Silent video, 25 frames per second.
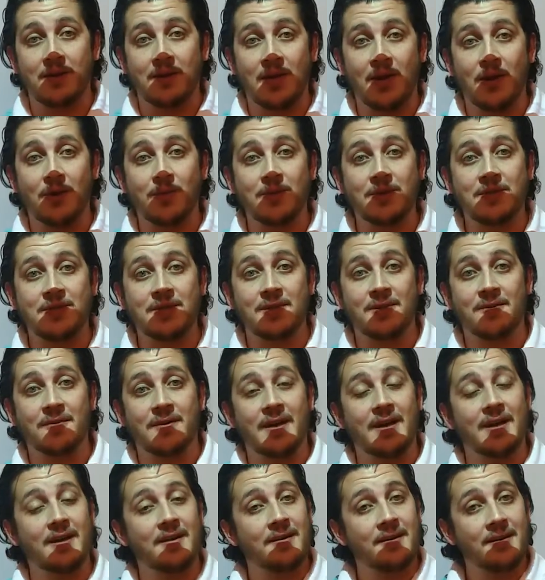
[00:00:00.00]
help each
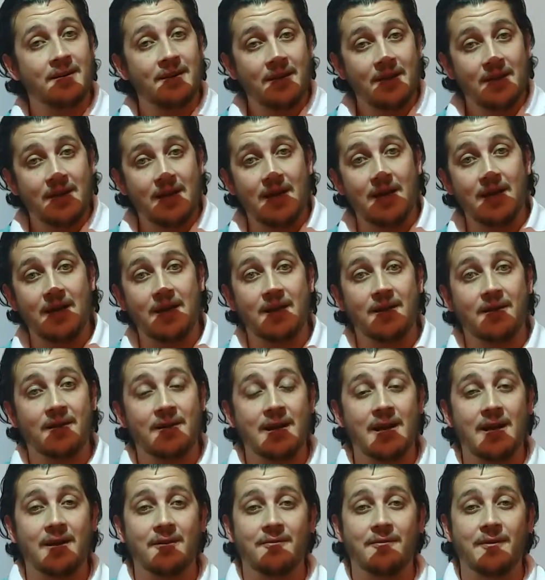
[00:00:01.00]
other out
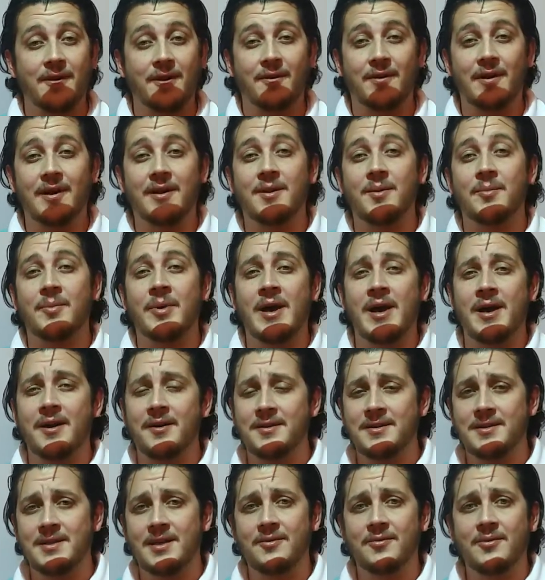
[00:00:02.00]
and kind of figure out the
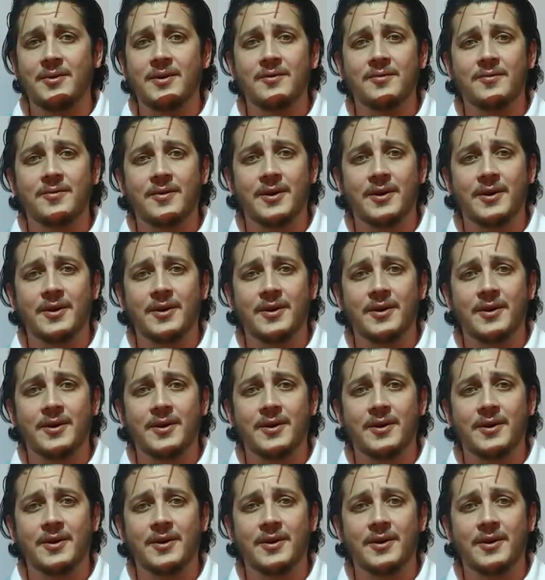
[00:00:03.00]
pattern, see if we can